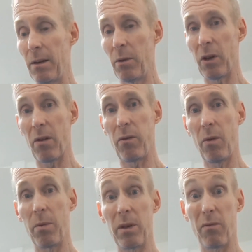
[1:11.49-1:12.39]
which I
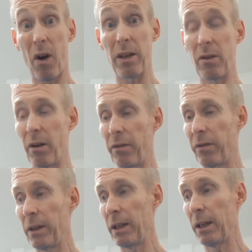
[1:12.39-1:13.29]
thought was a
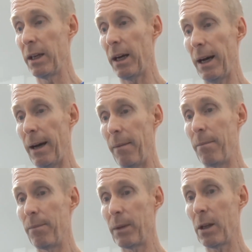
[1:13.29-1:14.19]
write-off,
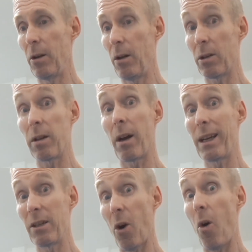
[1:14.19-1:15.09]
looks
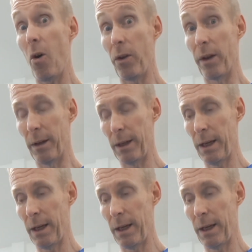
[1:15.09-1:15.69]
like it's on.